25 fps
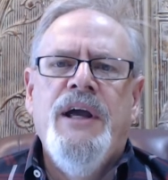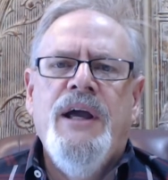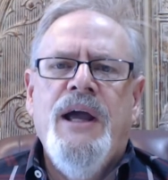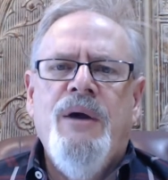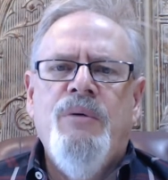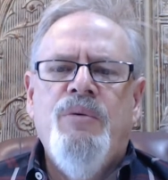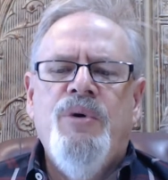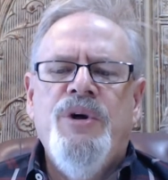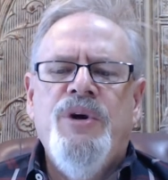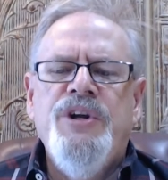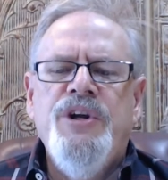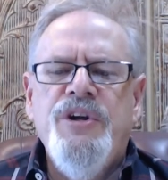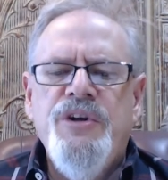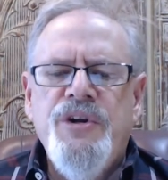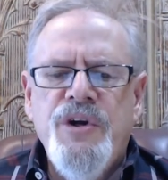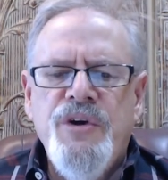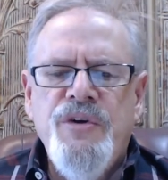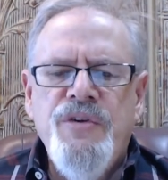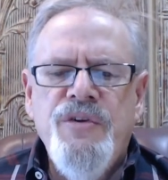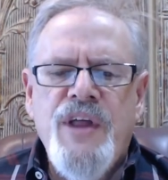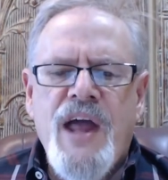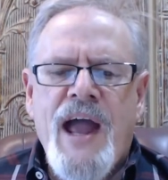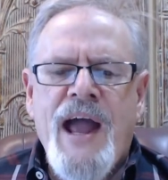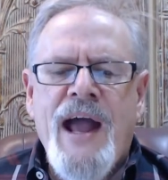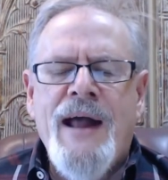And when you
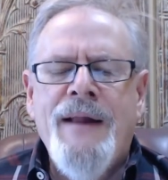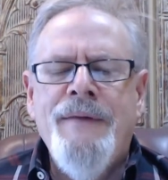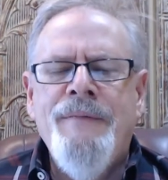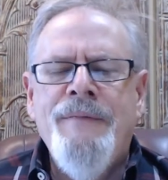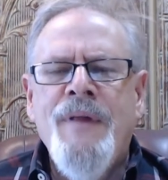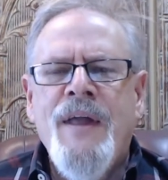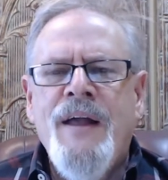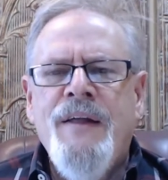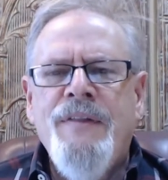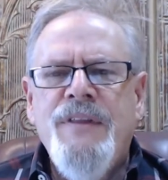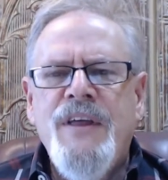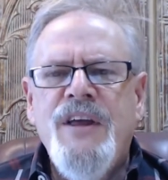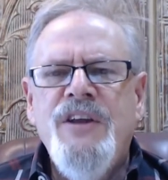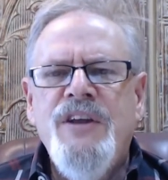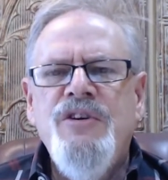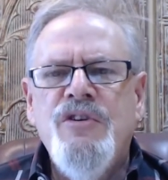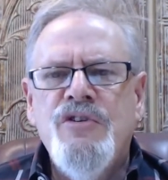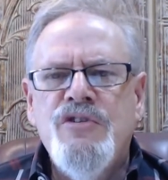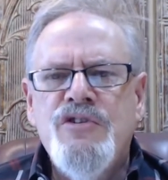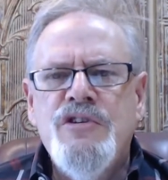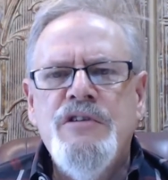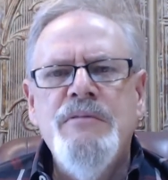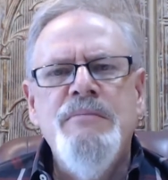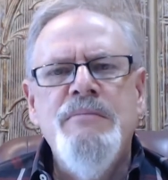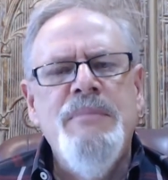do that, then you're
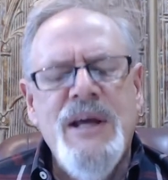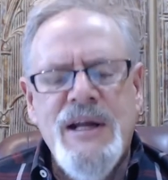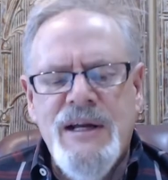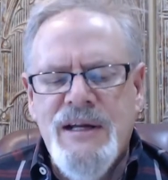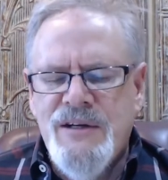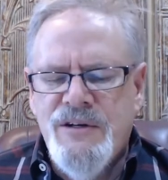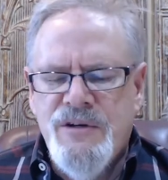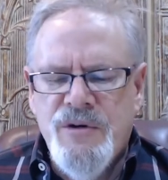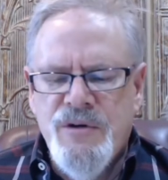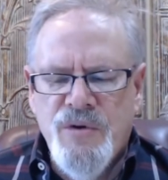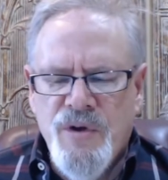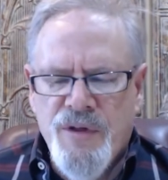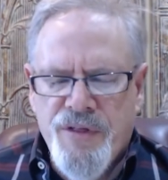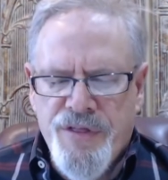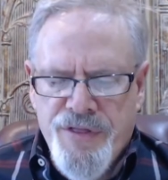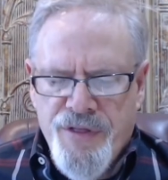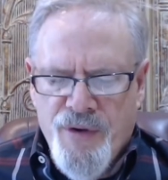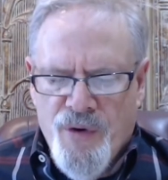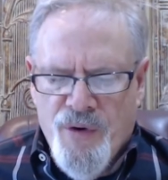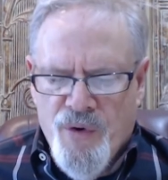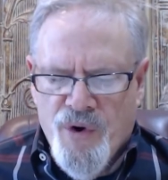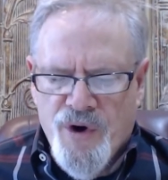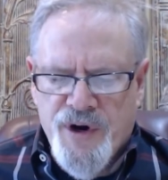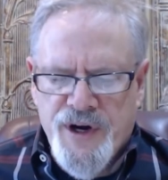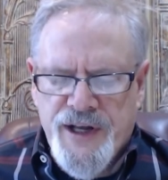submitted to
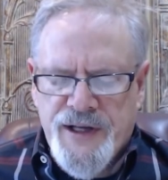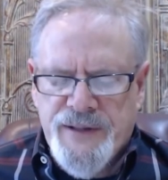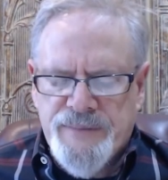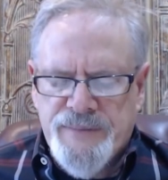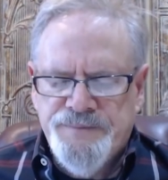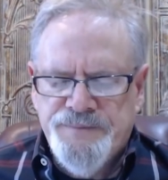authority.